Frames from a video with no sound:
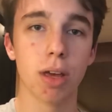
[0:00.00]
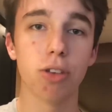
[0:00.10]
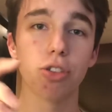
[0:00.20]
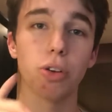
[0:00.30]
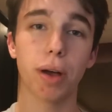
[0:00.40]

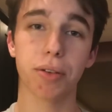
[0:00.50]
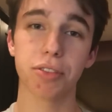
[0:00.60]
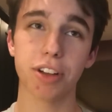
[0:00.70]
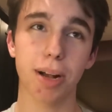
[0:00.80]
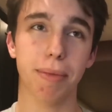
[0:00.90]
So I'll
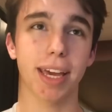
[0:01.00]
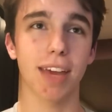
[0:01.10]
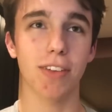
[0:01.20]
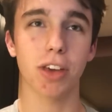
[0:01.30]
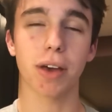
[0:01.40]
start by
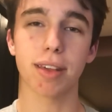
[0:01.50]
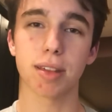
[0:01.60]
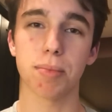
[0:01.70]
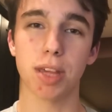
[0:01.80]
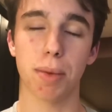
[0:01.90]
giving you guys
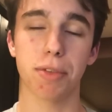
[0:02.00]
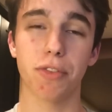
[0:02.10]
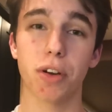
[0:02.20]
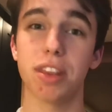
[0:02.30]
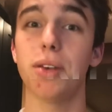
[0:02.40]
some tips
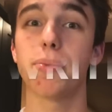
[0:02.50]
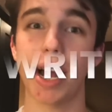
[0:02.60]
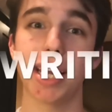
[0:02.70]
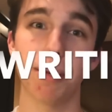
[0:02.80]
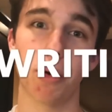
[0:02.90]
for the
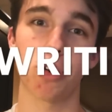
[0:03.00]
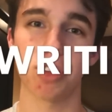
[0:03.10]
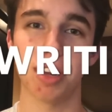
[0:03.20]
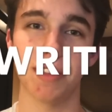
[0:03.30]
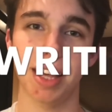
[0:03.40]
writing
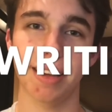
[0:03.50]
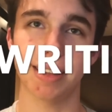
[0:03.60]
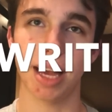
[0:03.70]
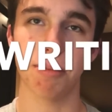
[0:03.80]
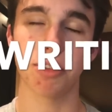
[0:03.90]
portion of the exam.